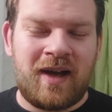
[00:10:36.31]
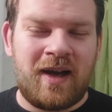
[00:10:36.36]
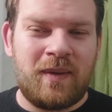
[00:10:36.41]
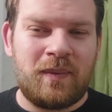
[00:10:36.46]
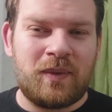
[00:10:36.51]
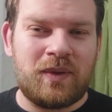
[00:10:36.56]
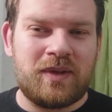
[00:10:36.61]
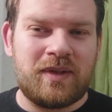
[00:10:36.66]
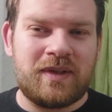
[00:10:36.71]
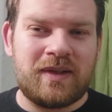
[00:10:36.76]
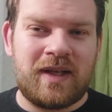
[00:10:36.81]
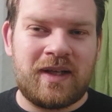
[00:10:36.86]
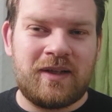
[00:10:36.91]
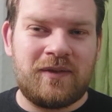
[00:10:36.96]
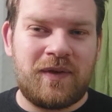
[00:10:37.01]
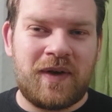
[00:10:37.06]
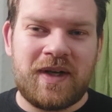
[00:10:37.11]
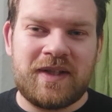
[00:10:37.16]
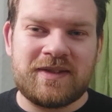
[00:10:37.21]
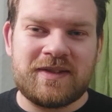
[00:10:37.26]
I would
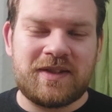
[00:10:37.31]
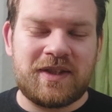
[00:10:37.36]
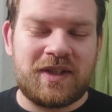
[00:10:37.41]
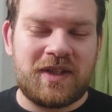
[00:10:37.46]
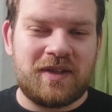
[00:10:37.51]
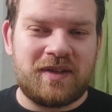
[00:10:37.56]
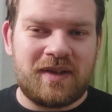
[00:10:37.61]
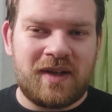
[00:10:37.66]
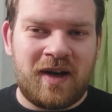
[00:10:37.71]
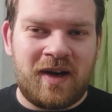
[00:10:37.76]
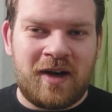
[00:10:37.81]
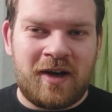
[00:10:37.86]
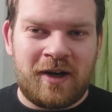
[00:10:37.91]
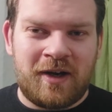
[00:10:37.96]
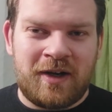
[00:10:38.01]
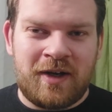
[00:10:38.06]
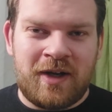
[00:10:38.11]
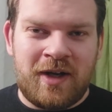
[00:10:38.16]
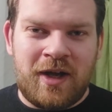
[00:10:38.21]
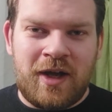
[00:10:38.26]
advise the
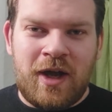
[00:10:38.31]
guitar